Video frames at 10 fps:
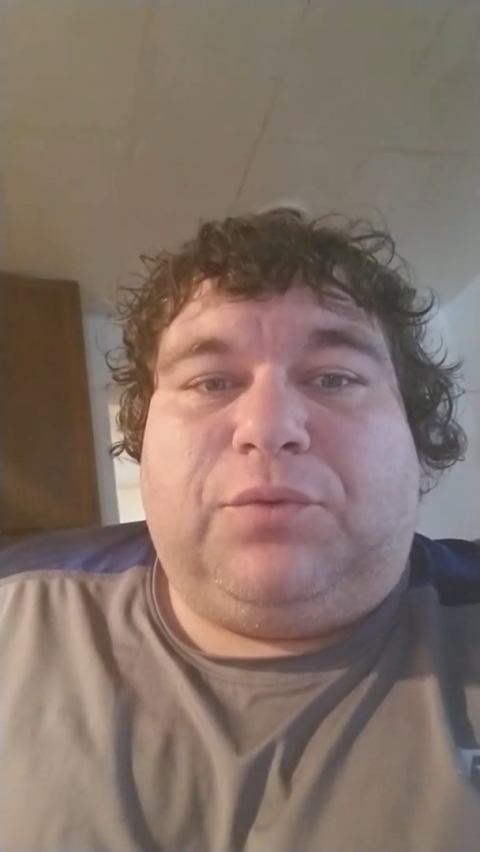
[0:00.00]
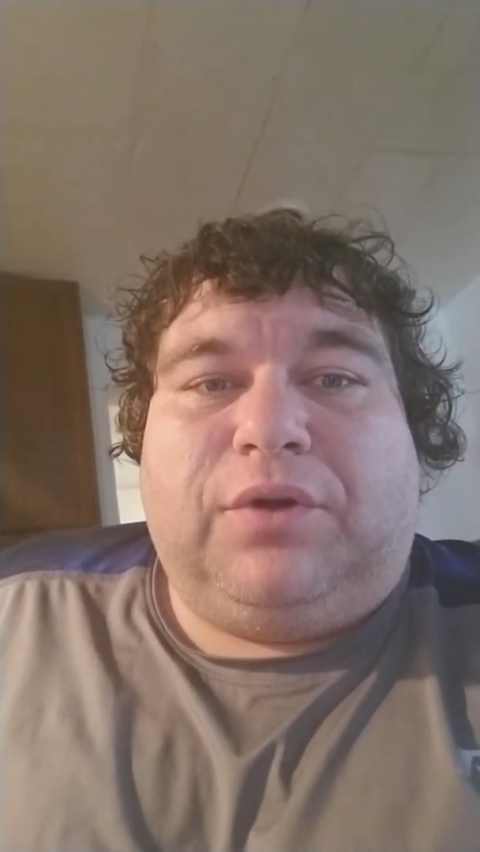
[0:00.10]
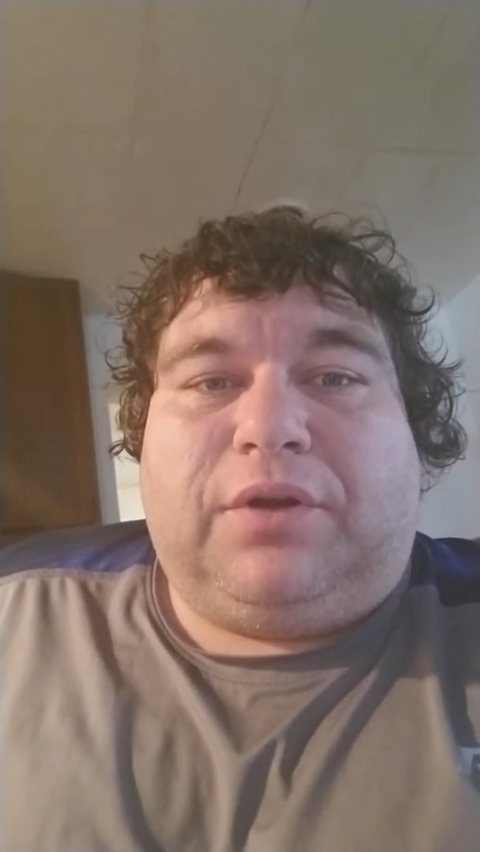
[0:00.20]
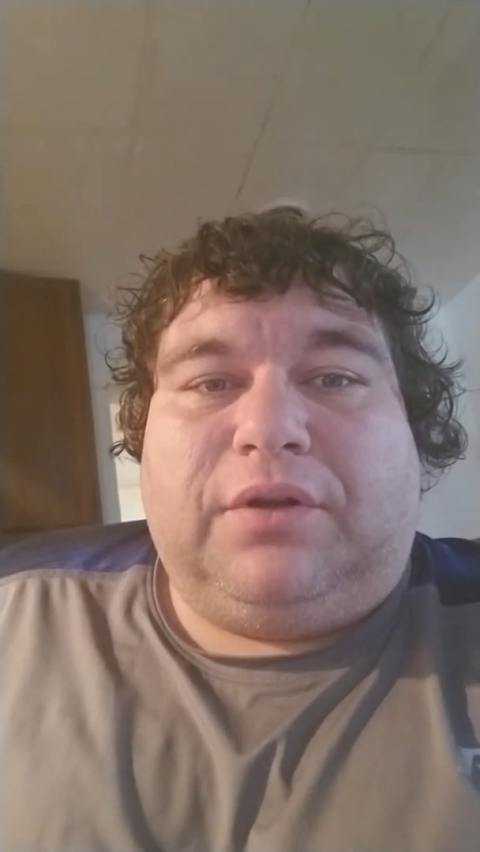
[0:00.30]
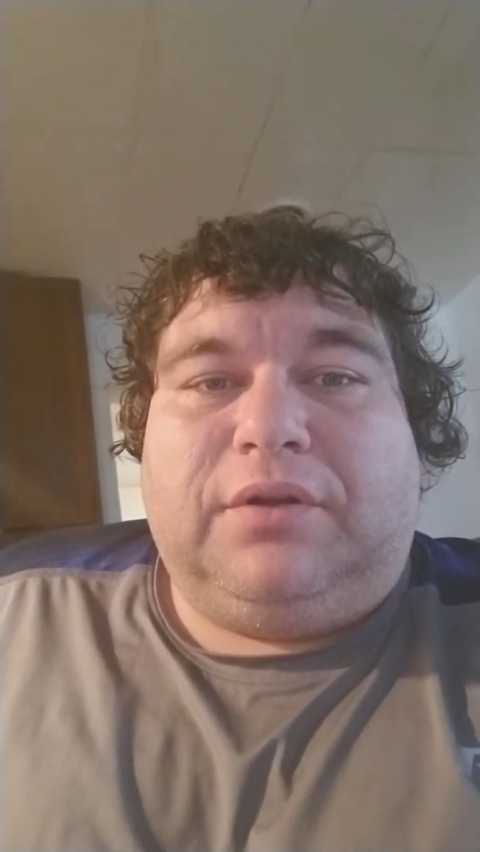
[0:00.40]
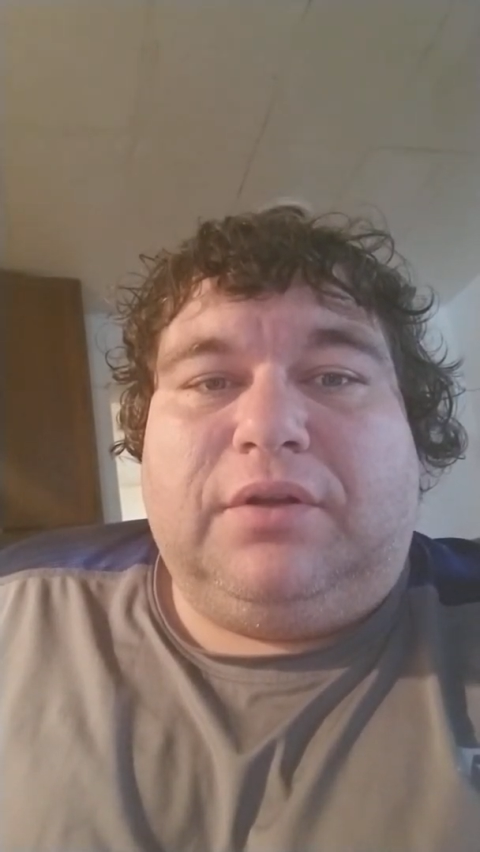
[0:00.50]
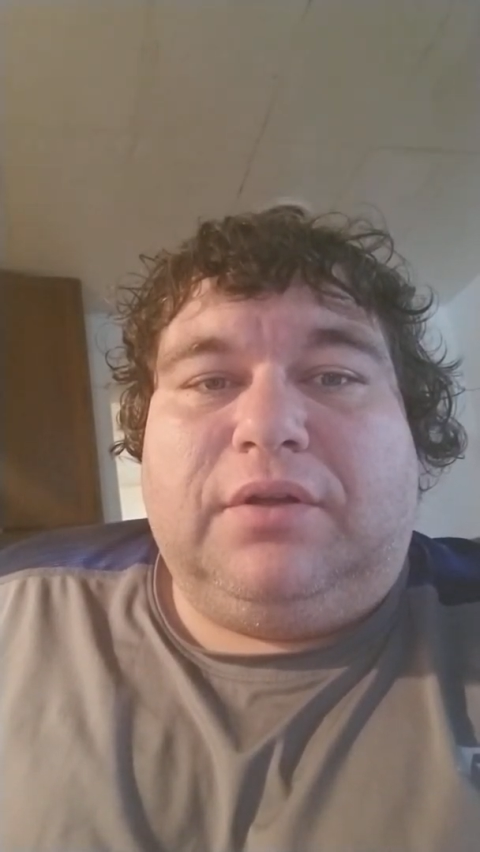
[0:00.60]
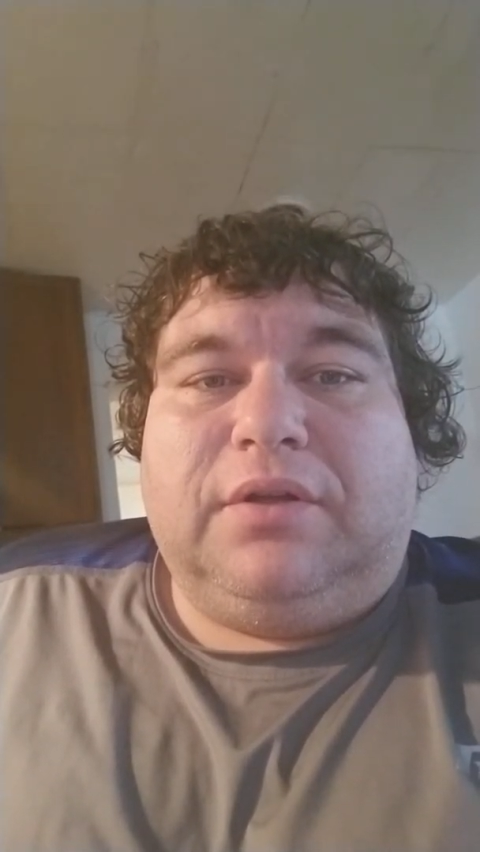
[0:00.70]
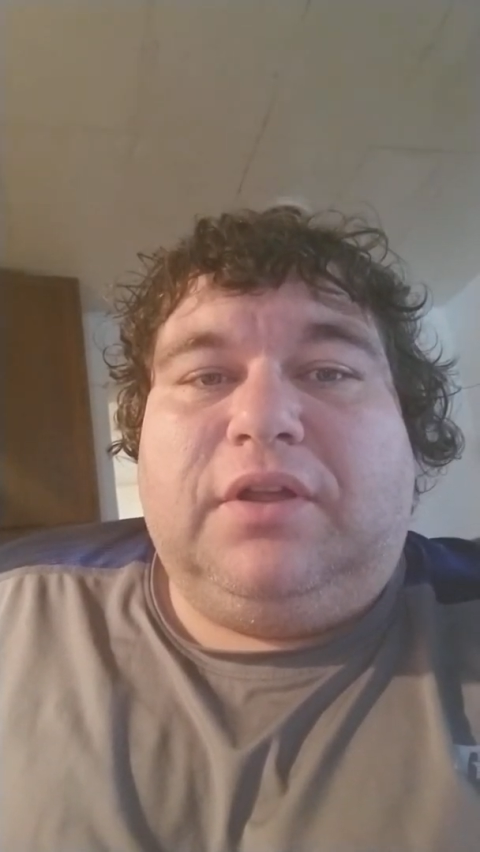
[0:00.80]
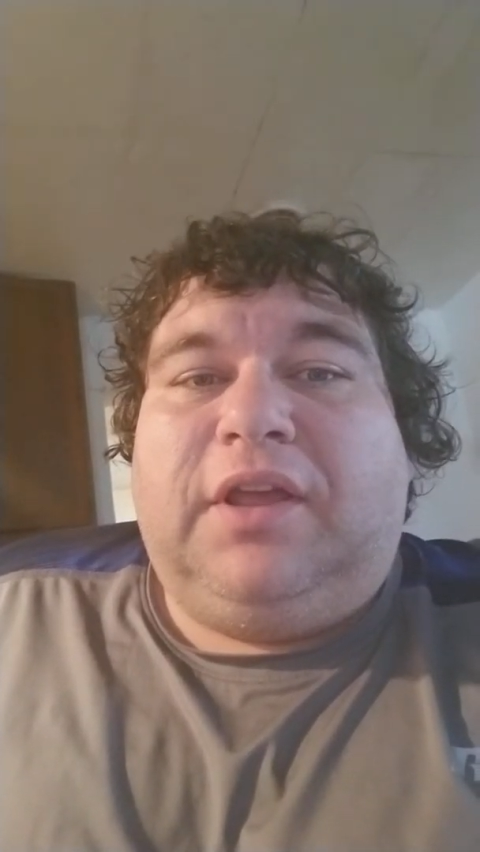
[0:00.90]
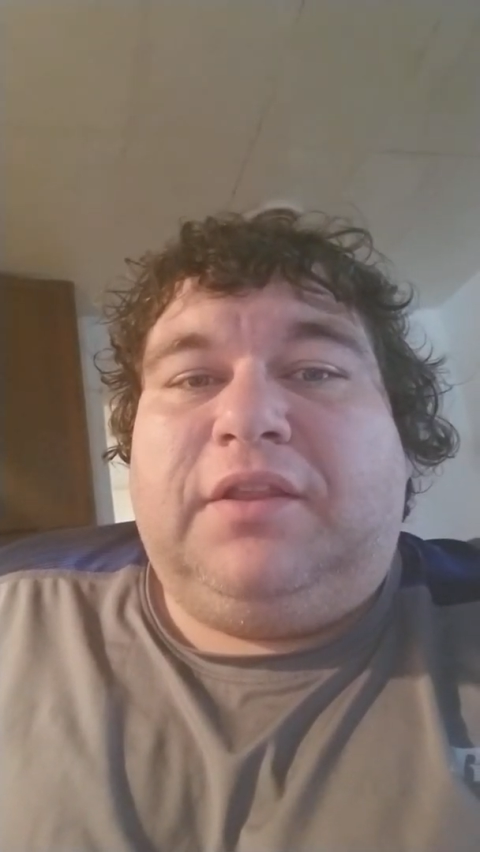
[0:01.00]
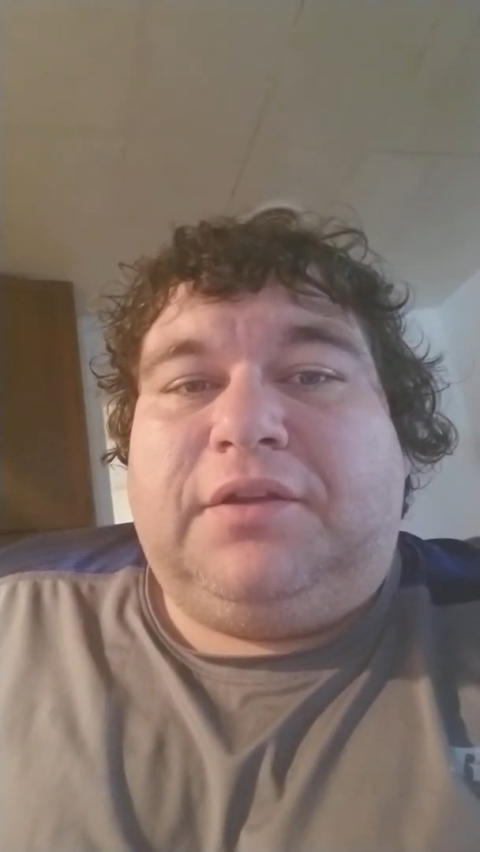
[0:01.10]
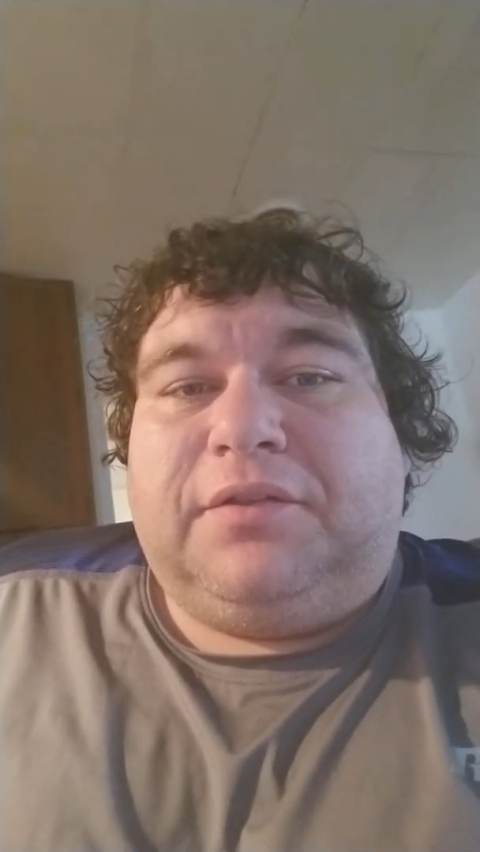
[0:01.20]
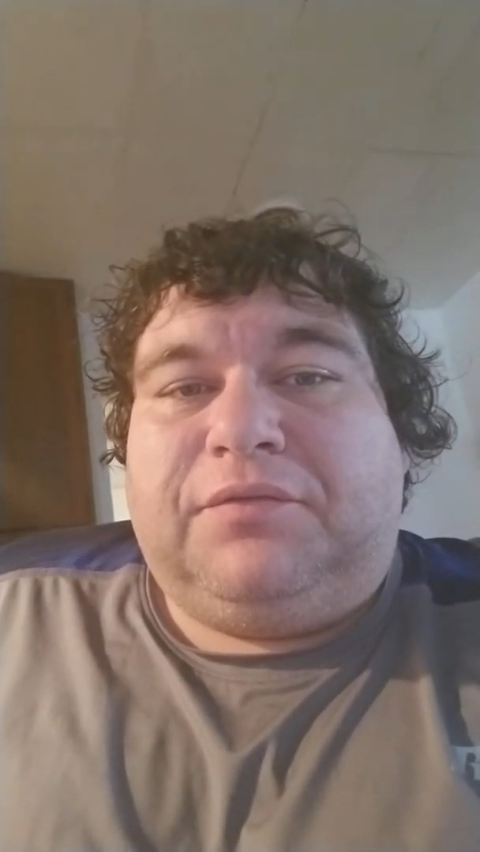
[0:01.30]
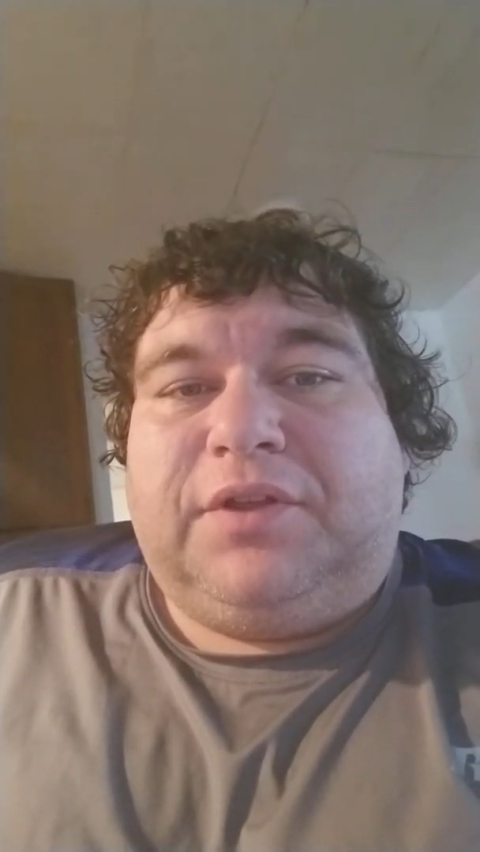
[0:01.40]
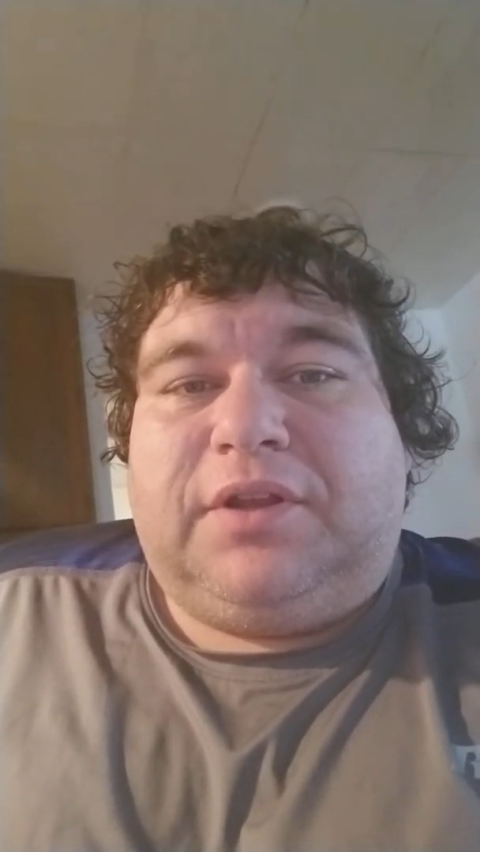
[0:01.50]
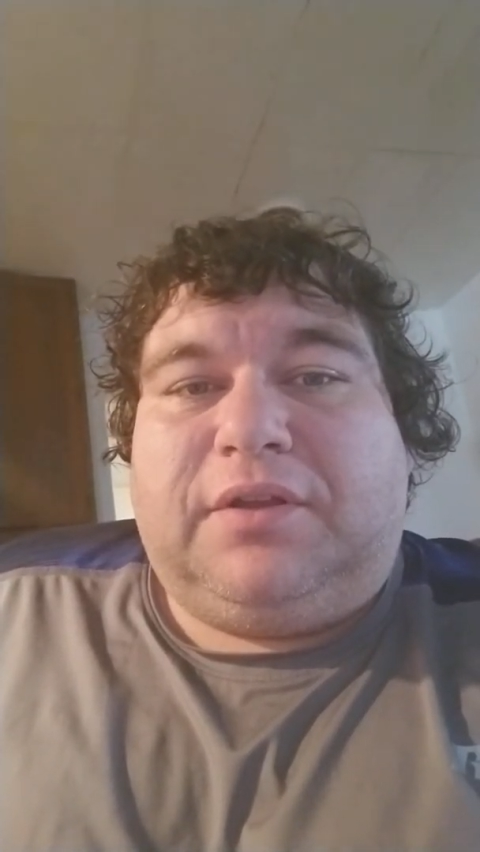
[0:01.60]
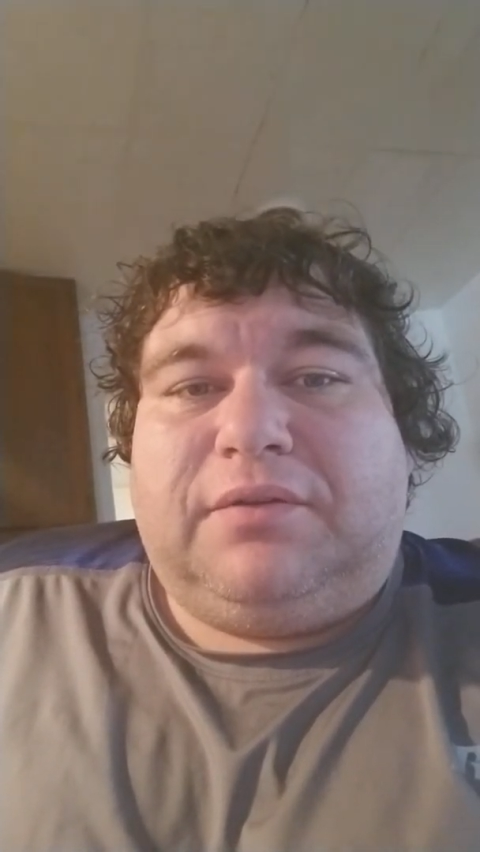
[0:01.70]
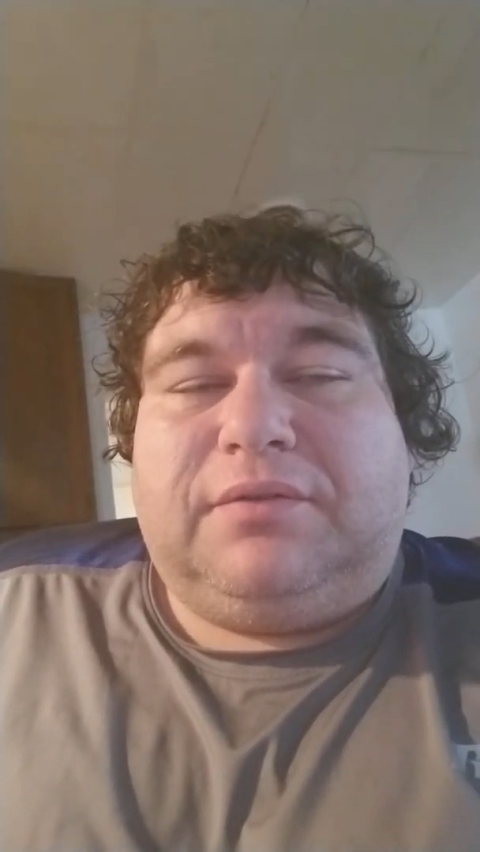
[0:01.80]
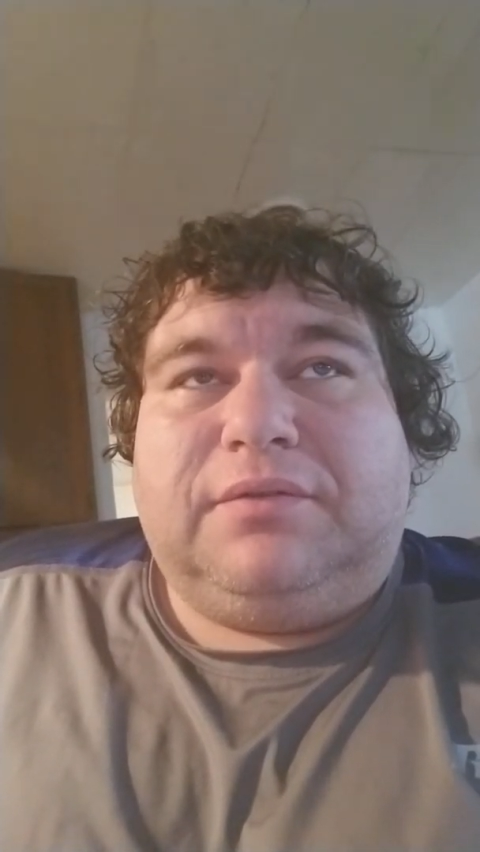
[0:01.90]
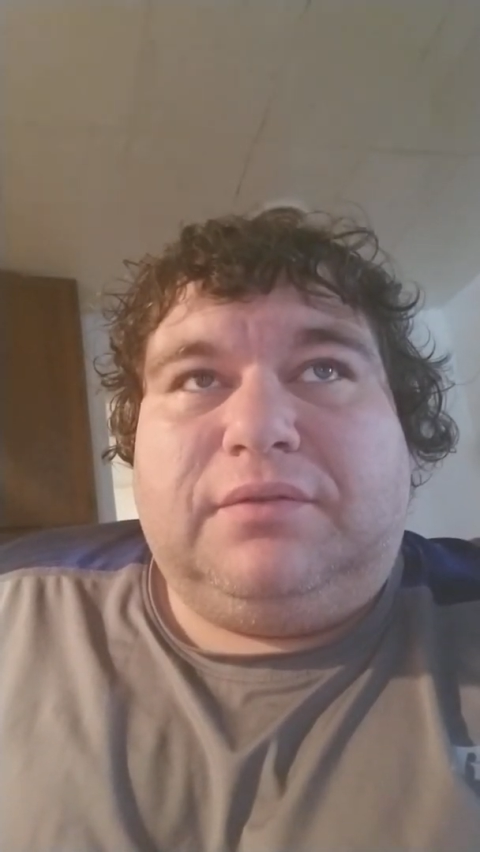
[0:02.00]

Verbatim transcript: worker in the other video.